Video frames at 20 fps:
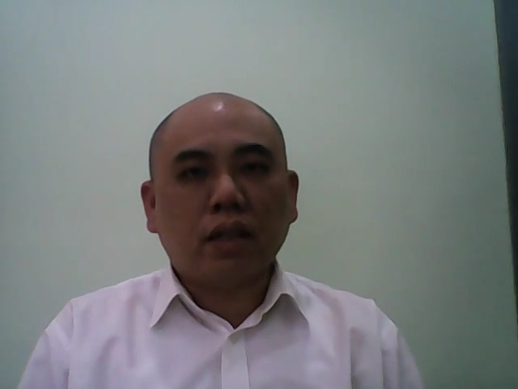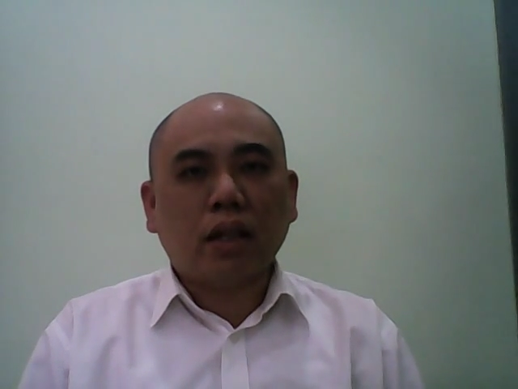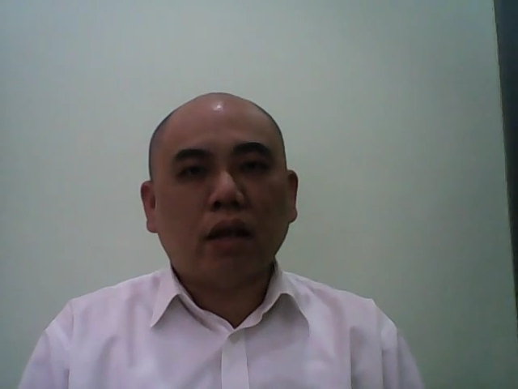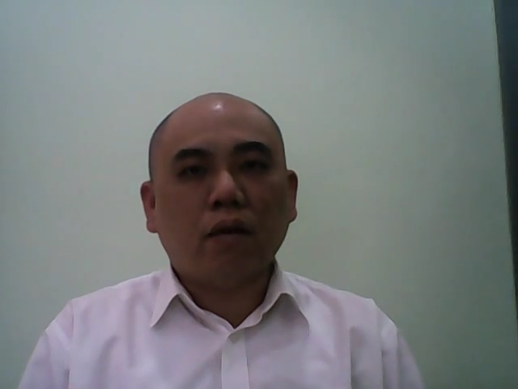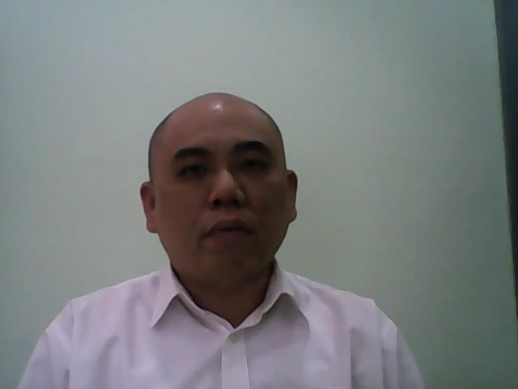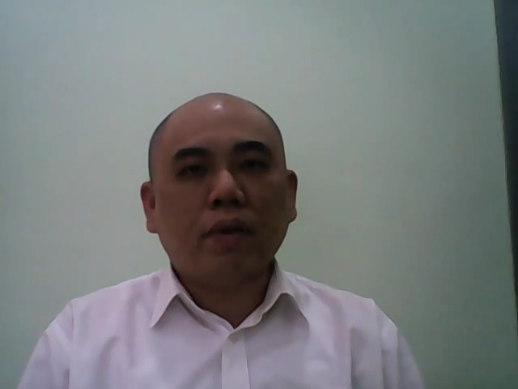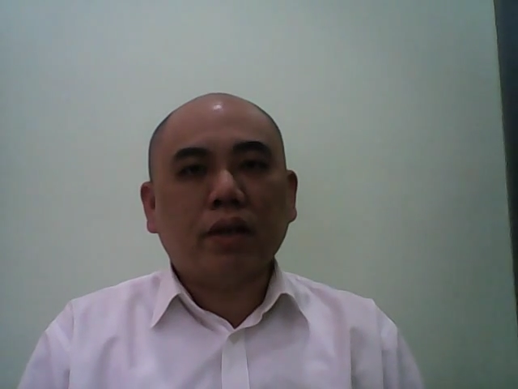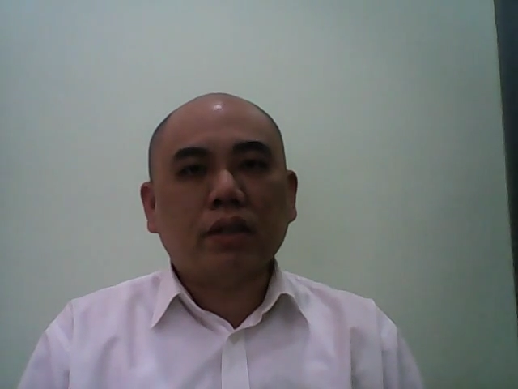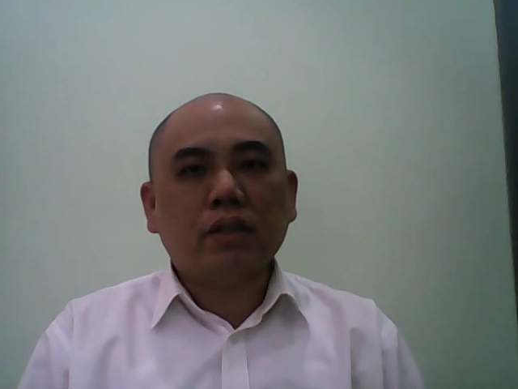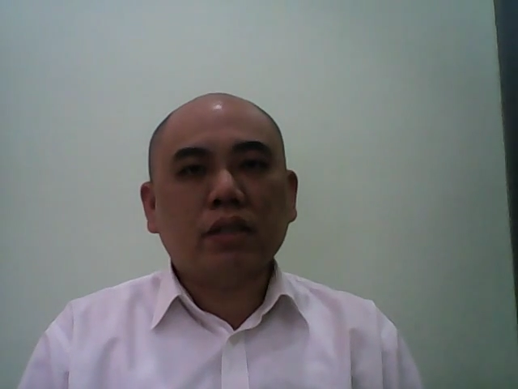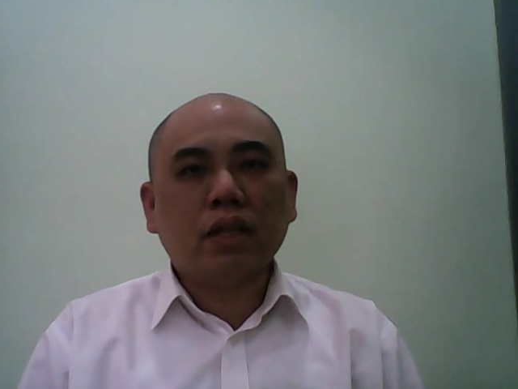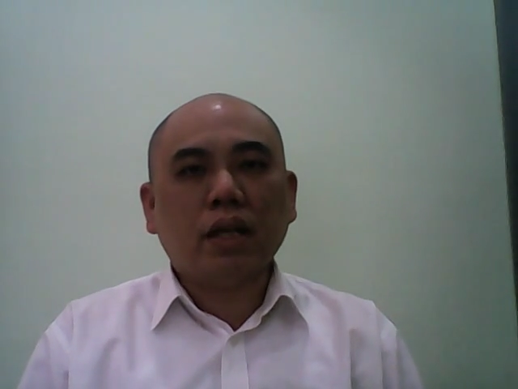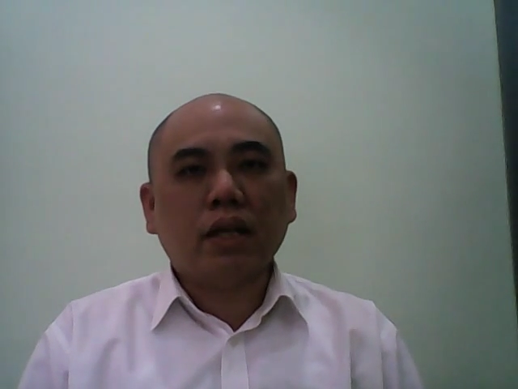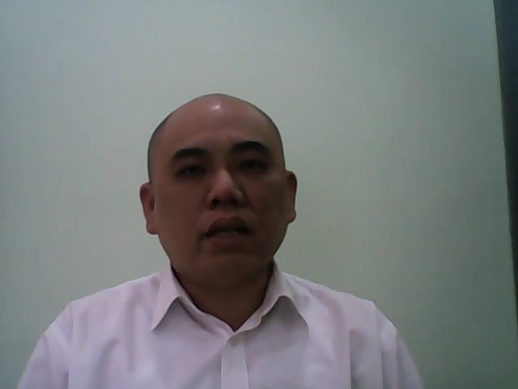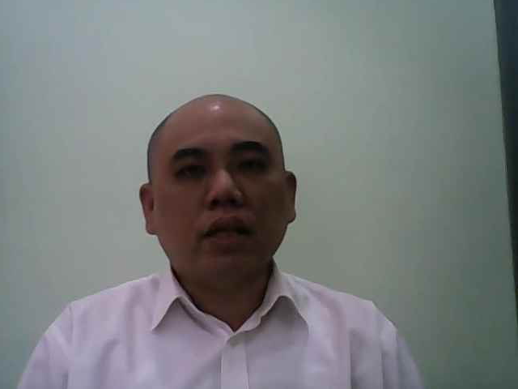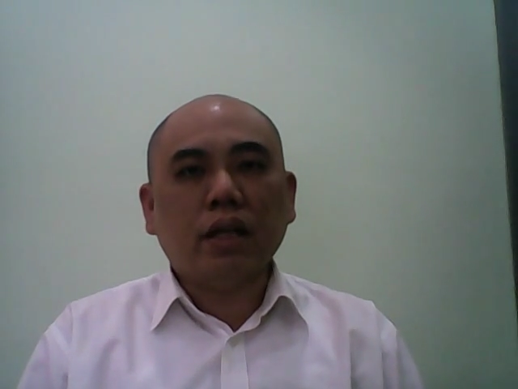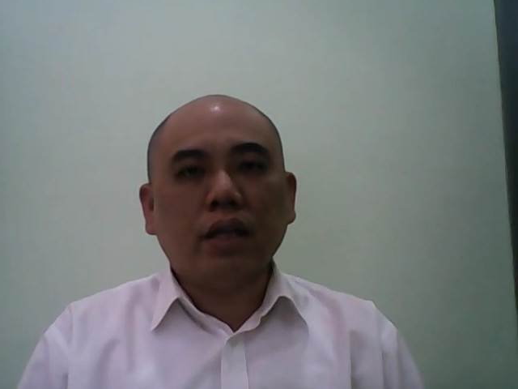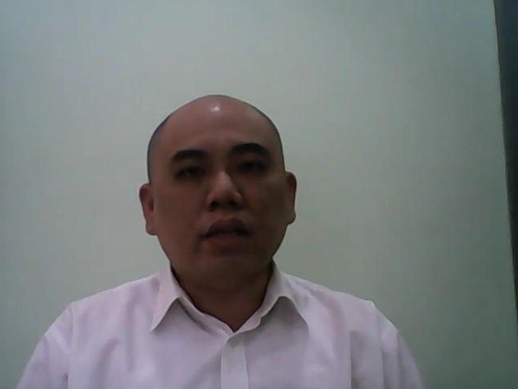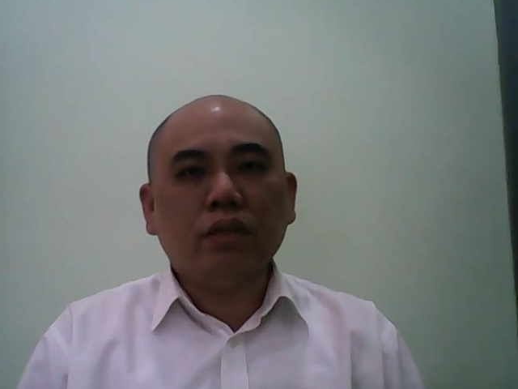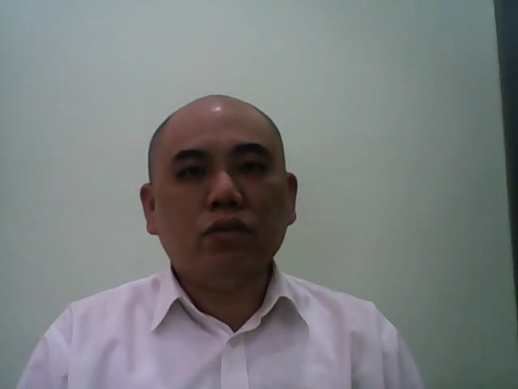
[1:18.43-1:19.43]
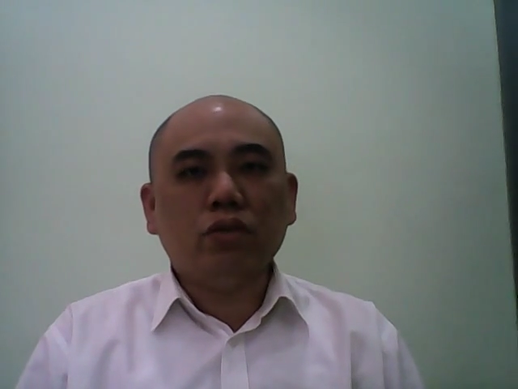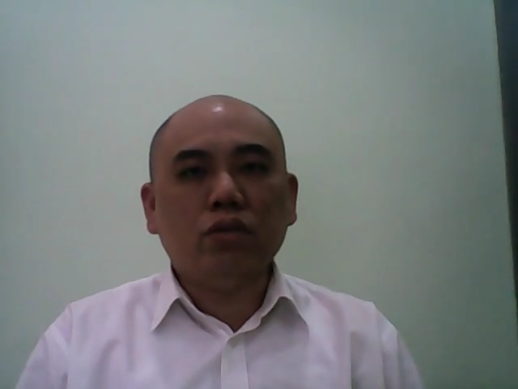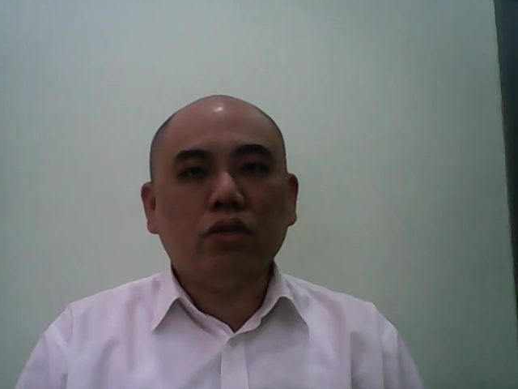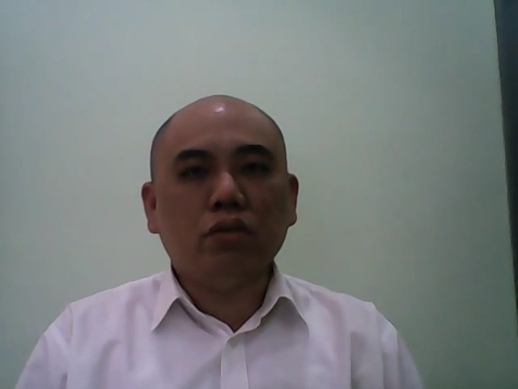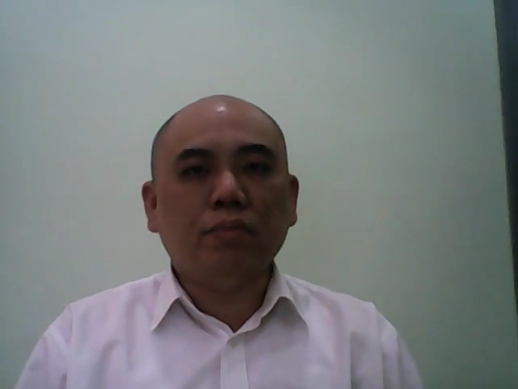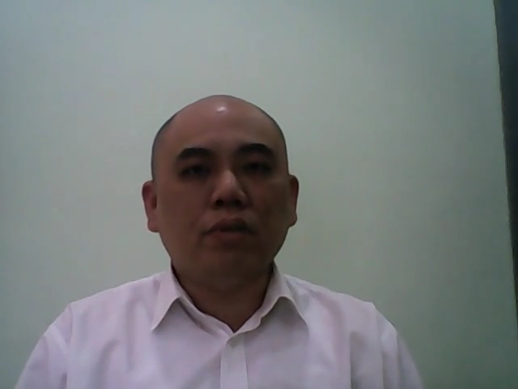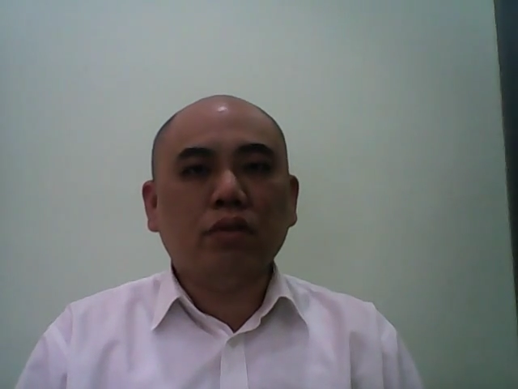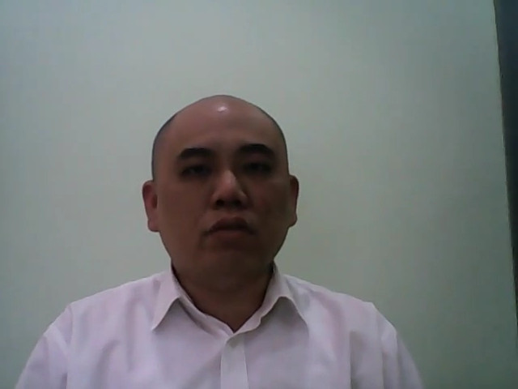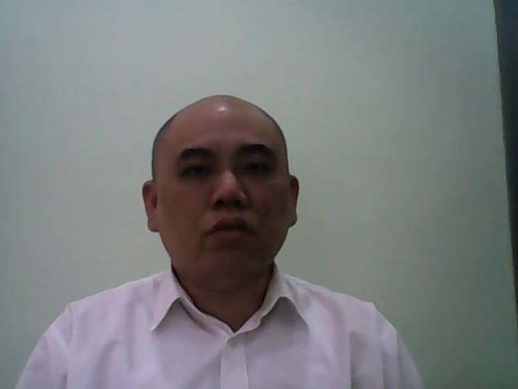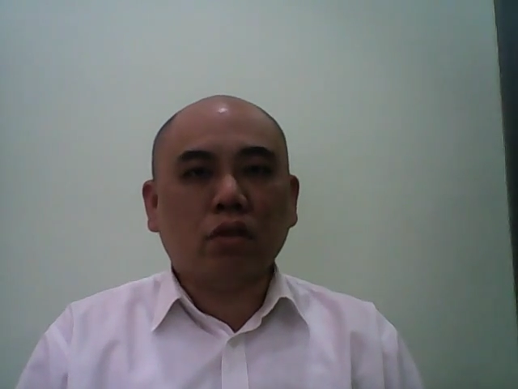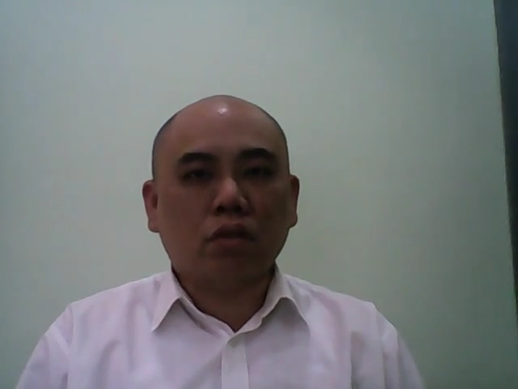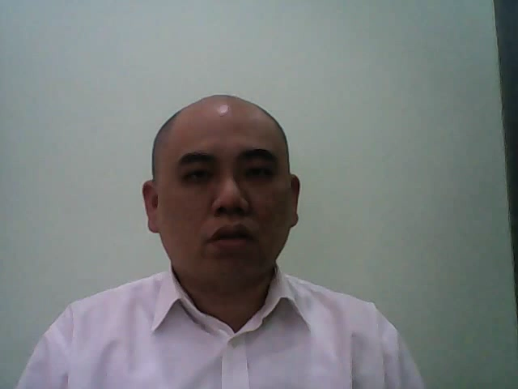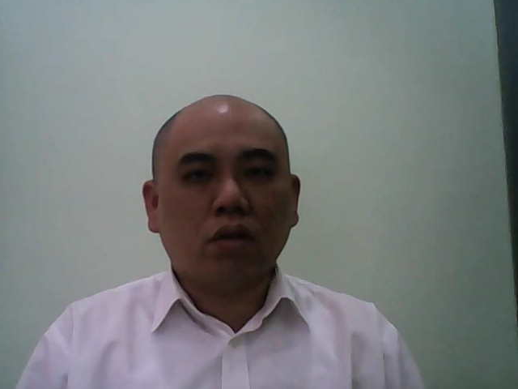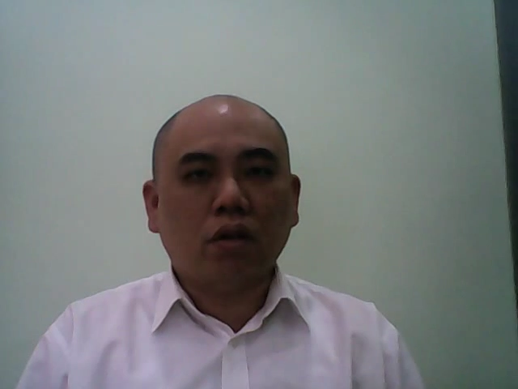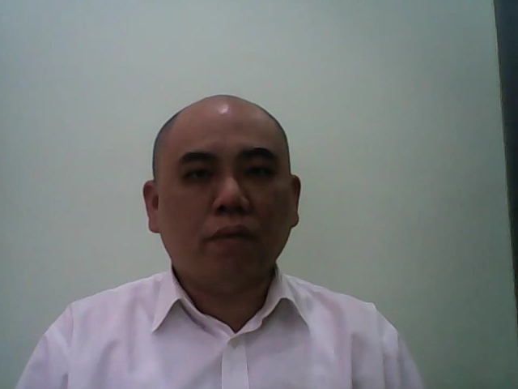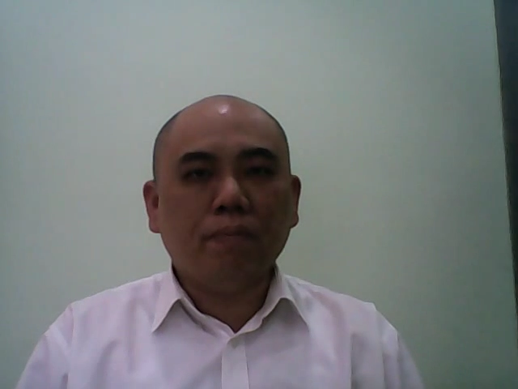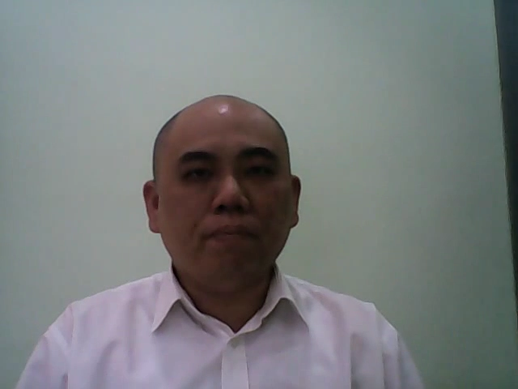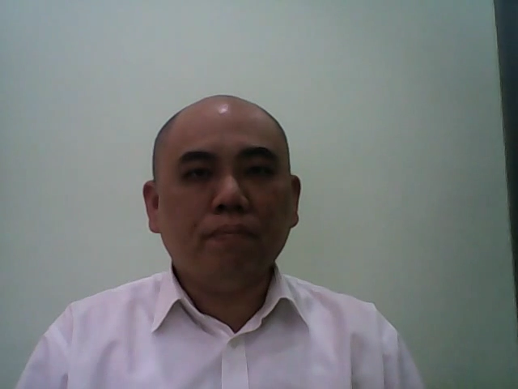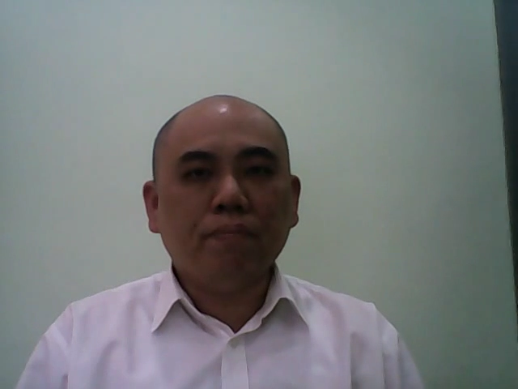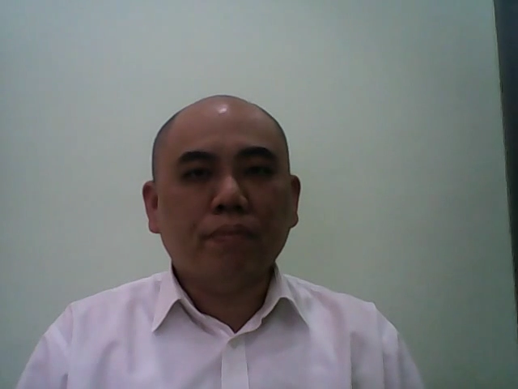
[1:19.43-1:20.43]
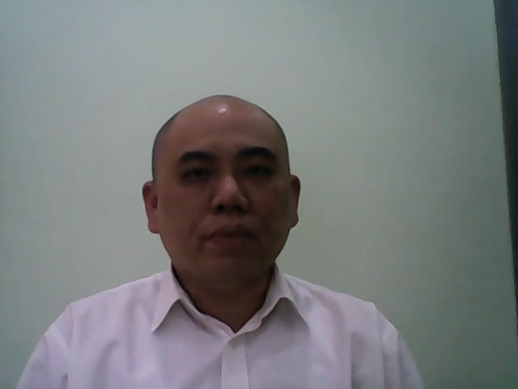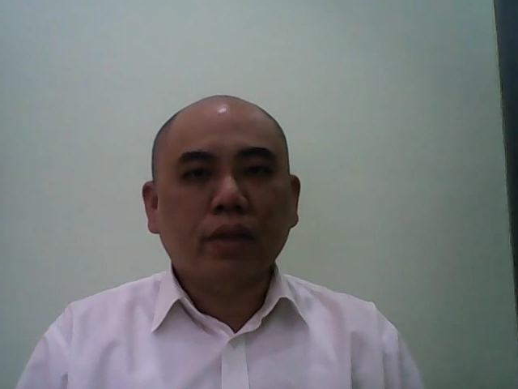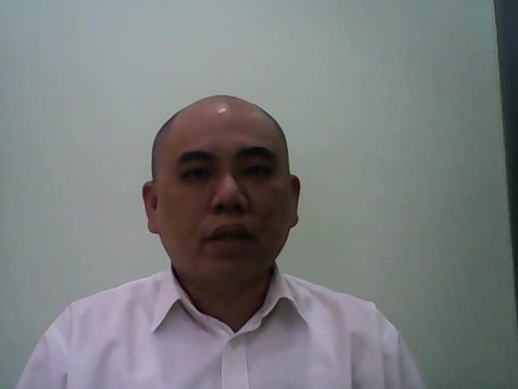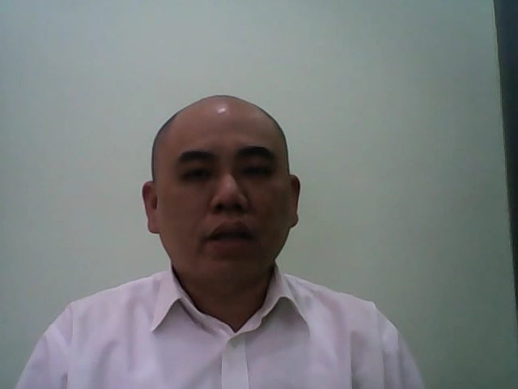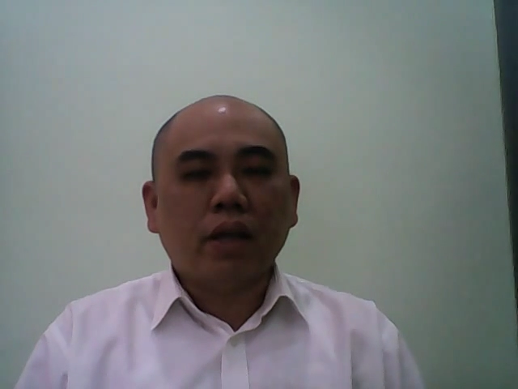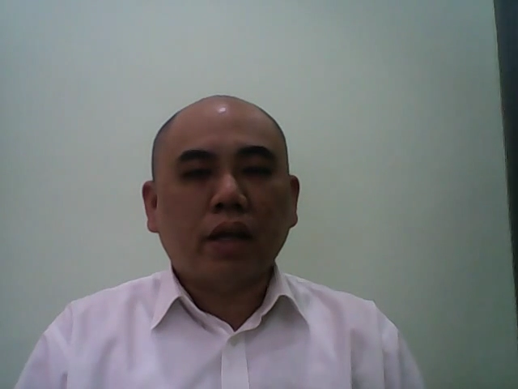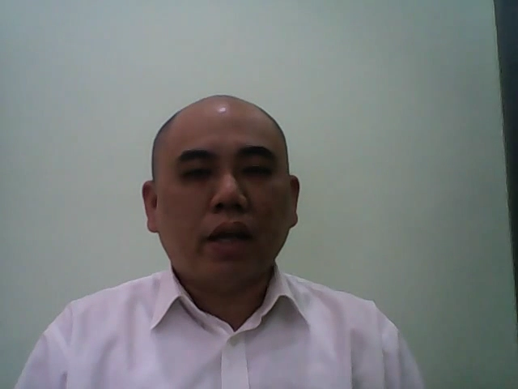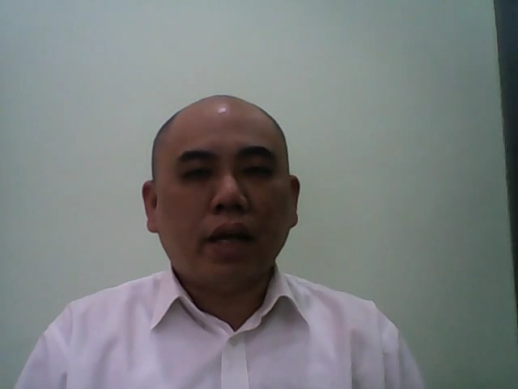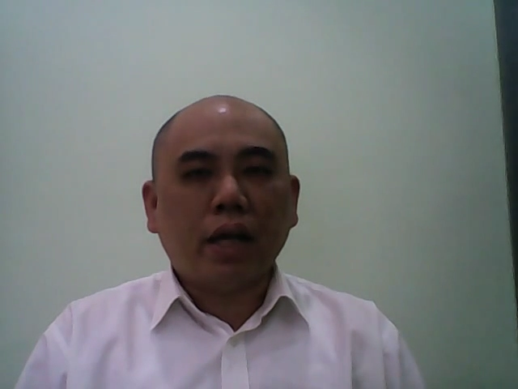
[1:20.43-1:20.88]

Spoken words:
lauwengsan@gmail.com,